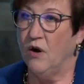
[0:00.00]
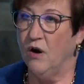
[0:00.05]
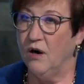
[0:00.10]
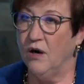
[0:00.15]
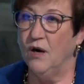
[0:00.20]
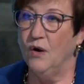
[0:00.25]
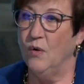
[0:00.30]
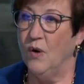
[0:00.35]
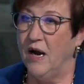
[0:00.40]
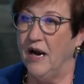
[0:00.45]

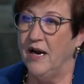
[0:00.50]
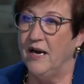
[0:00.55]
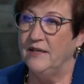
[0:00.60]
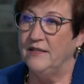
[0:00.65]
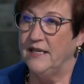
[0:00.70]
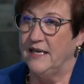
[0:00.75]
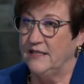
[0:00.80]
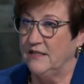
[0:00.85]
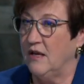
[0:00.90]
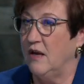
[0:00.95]
ROI
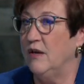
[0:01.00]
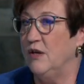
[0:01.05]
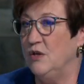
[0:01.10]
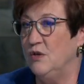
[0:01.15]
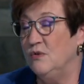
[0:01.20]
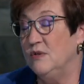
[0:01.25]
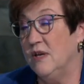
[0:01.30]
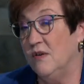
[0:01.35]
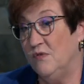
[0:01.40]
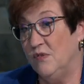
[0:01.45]
takes on a
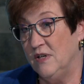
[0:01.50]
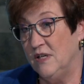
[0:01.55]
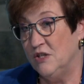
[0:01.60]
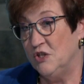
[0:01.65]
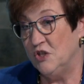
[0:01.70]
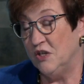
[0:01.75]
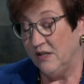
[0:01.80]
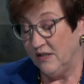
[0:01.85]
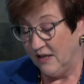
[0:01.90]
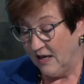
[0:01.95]
new
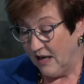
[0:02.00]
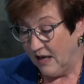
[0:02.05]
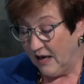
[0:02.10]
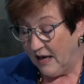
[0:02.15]
definition,